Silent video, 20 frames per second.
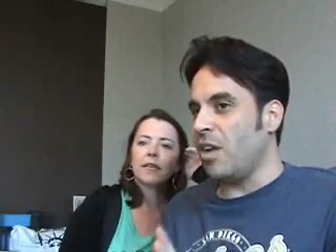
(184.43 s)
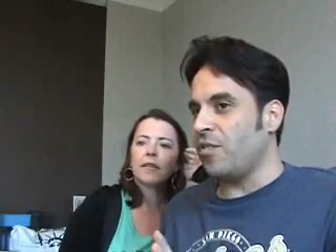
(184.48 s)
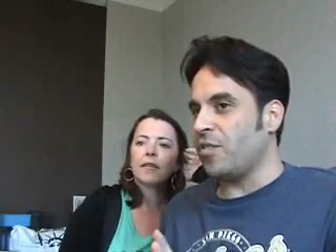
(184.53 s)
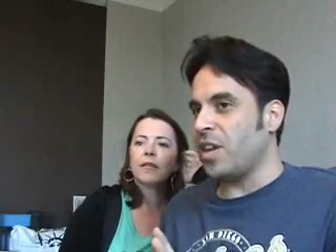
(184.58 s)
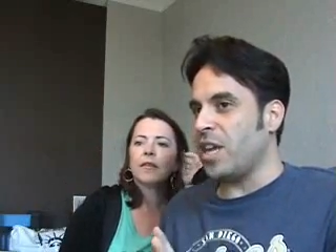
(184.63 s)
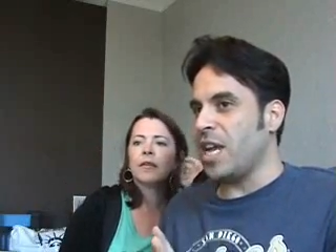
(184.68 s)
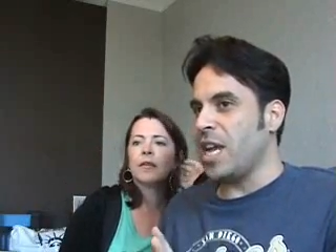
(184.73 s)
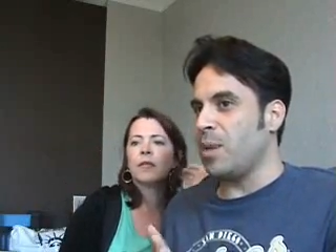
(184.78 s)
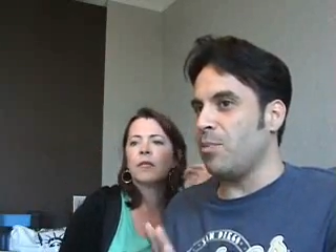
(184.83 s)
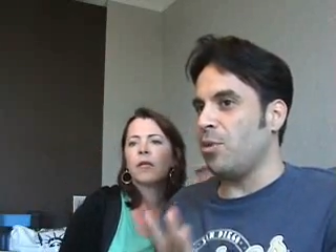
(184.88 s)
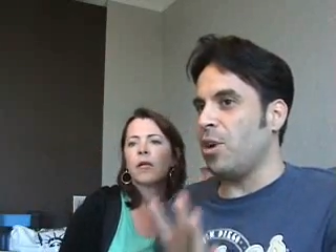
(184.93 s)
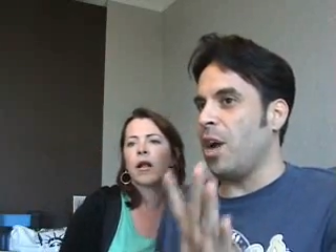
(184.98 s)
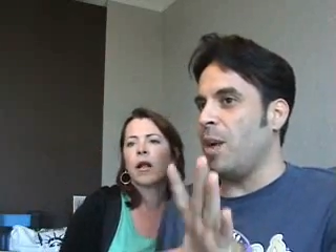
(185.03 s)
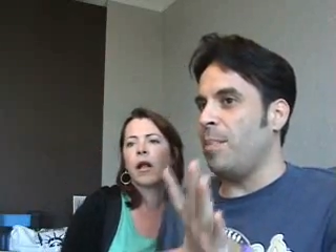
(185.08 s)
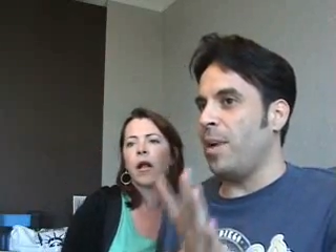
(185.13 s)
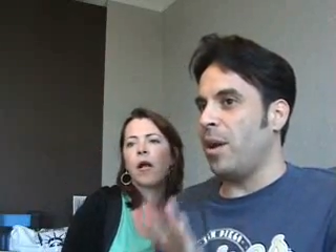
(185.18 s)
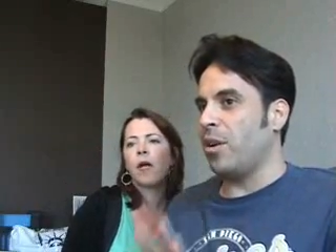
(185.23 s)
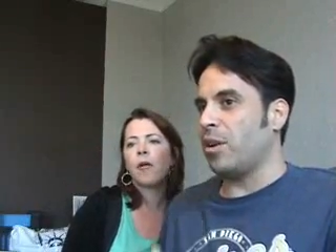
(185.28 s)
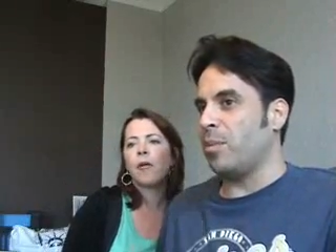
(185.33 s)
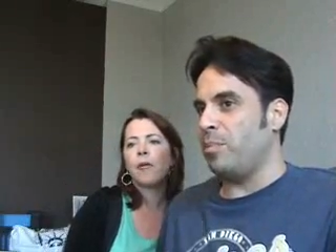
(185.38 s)
off
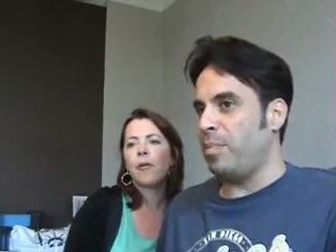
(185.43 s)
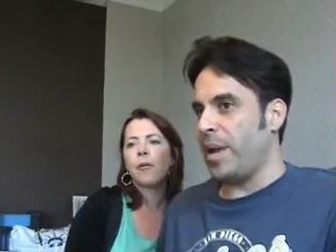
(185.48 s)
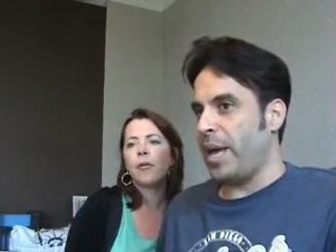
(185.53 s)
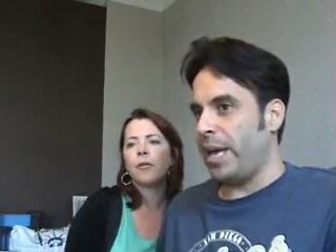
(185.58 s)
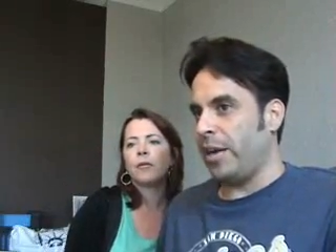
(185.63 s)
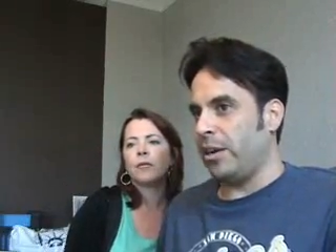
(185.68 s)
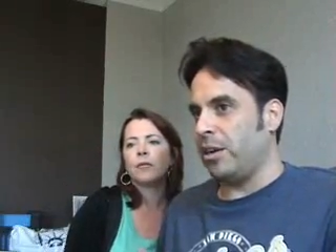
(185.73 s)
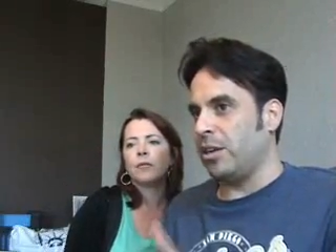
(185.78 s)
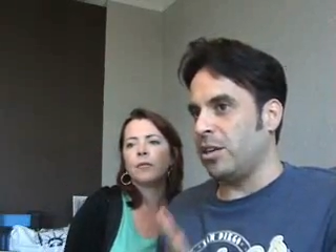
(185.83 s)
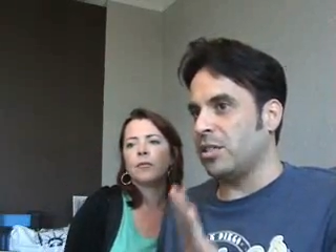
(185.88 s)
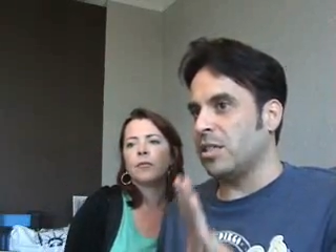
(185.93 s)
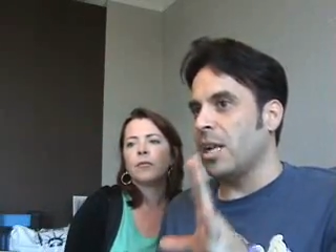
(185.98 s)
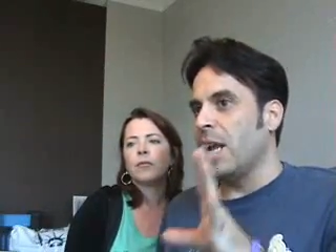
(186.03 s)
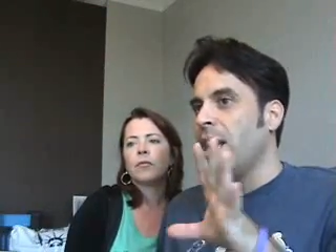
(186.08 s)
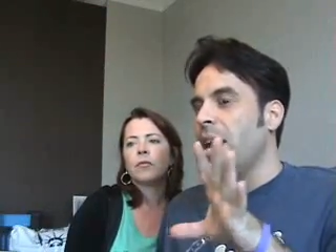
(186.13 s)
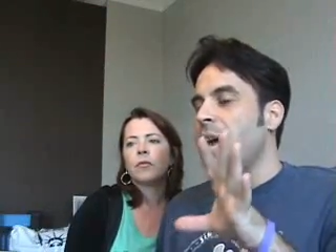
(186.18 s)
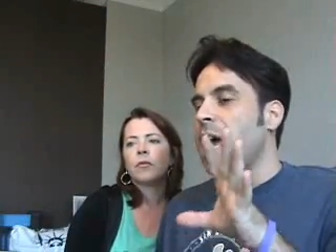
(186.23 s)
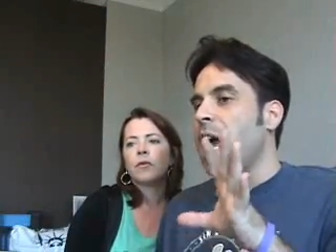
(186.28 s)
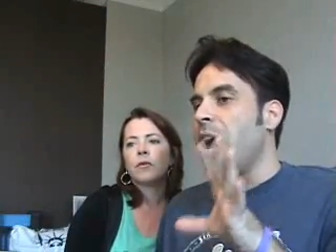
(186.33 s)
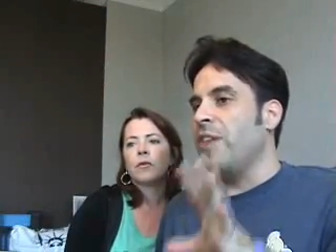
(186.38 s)
camera about
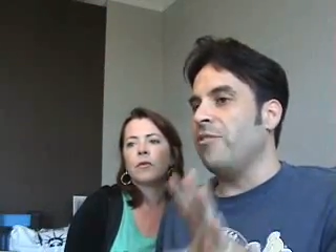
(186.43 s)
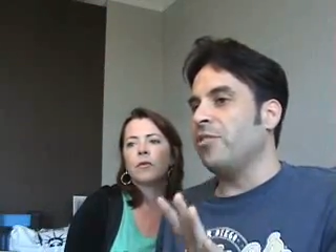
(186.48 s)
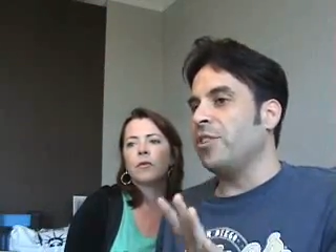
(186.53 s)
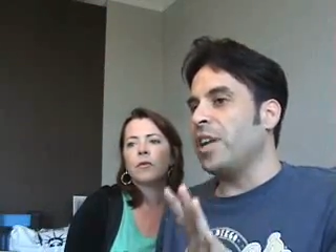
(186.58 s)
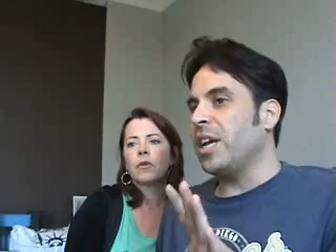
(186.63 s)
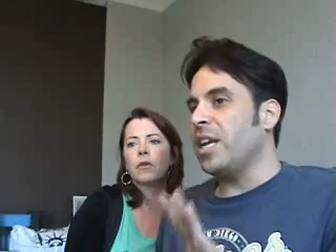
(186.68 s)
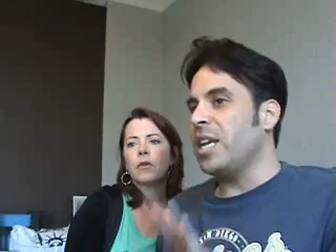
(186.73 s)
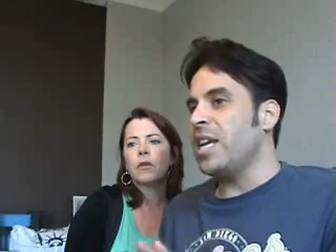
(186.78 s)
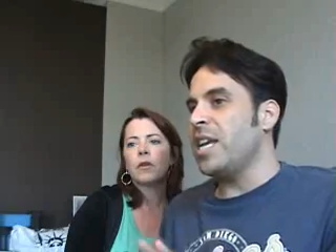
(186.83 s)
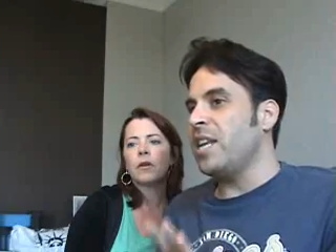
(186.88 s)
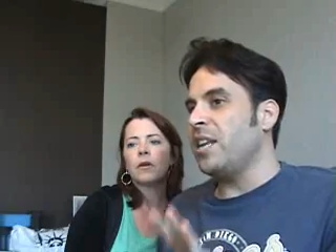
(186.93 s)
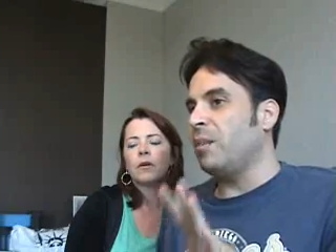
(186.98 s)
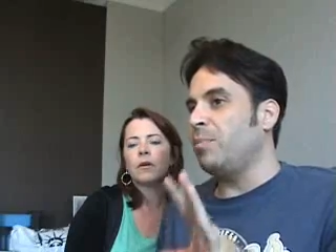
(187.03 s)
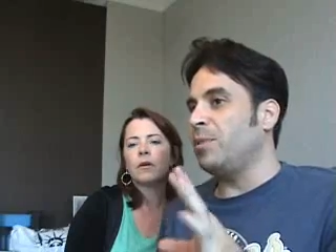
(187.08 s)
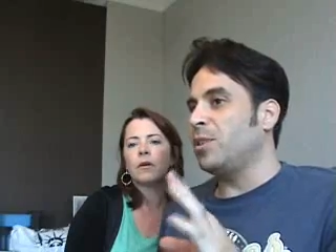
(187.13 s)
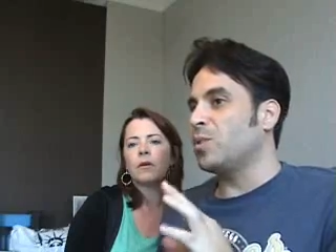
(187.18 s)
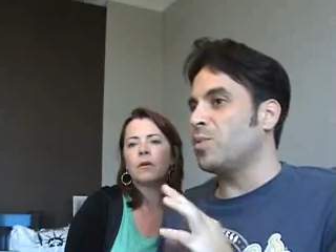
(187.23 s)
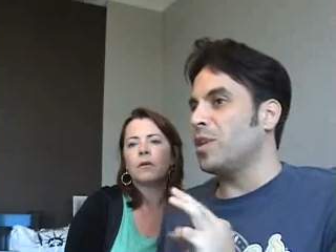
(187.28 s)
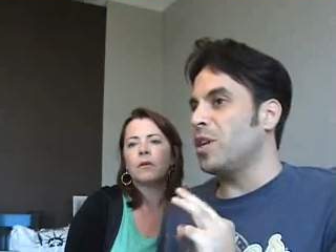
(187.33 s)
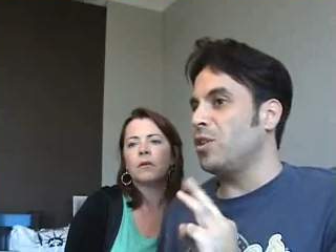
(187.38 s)
competitors ever get
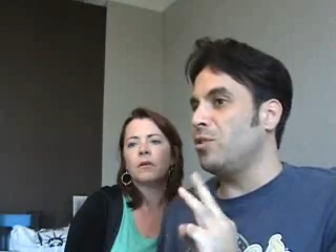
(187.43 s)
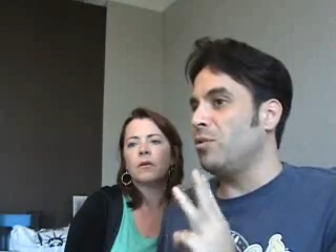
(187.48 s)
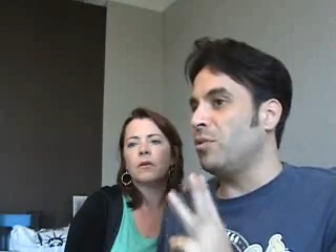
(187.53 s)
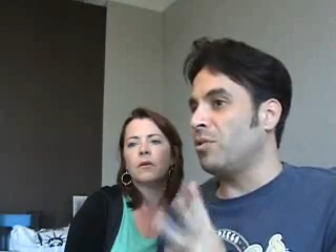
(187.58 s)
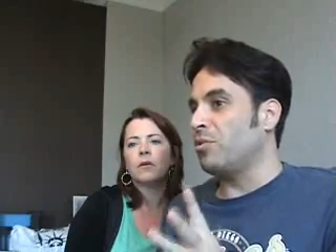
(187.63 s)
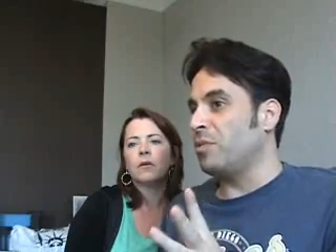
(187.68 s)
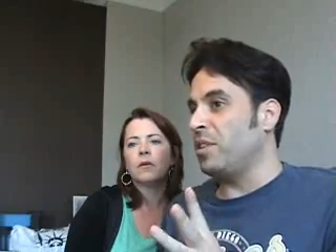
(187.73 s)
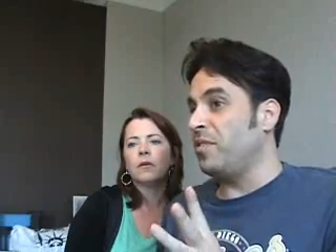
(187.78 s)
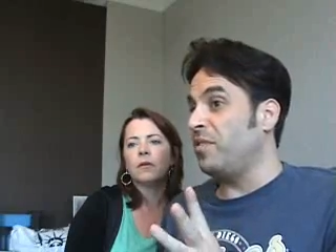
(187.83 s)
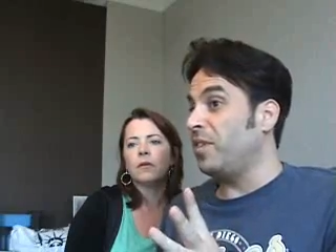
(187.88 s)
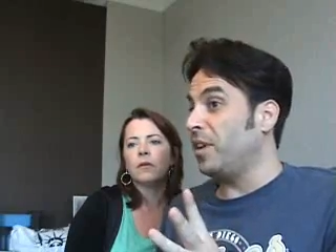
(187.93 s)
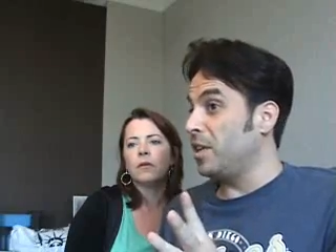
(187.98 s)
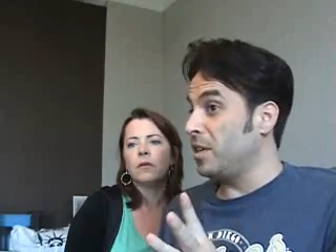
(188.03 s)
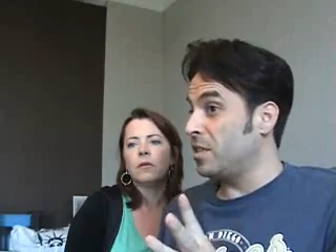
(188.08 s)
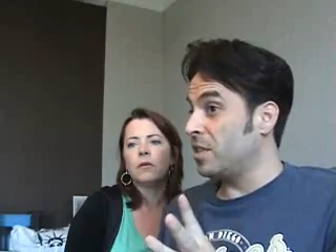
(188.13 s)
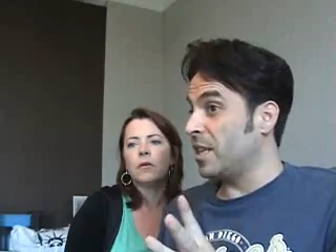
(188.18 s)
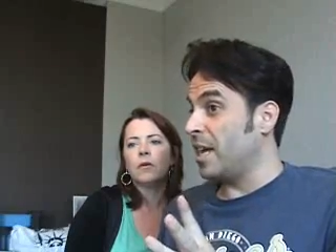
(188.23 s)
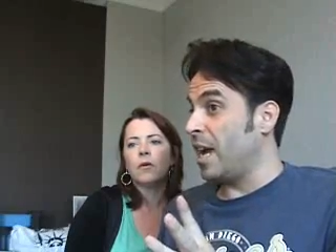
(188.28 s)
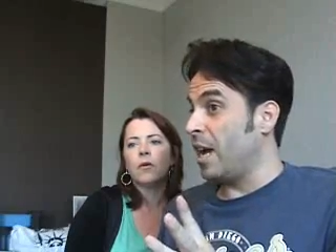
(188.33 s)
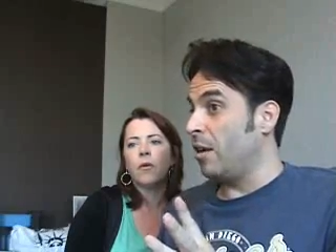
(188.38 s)
heated between you three
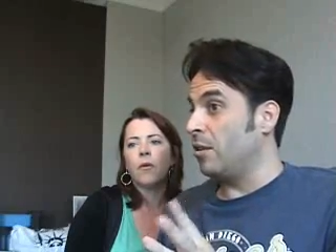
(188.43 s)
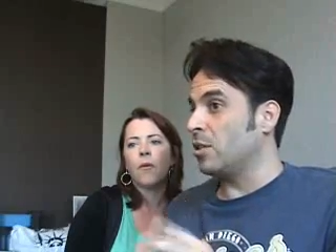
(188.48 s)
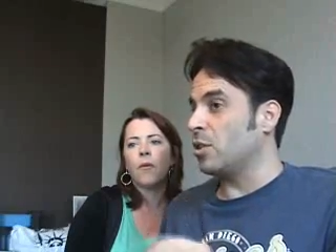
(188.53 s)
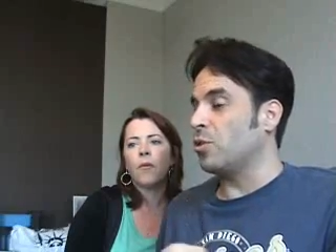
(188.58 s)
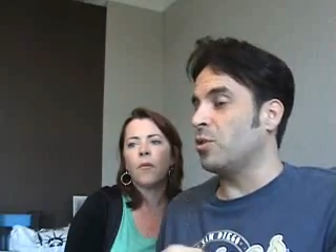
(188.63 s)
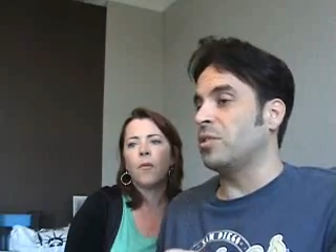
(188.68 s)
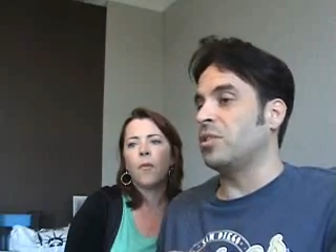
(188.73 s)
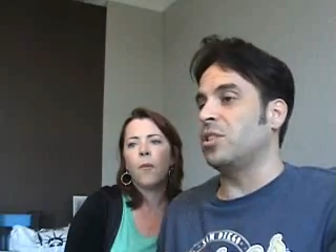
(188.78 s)
funny scouts,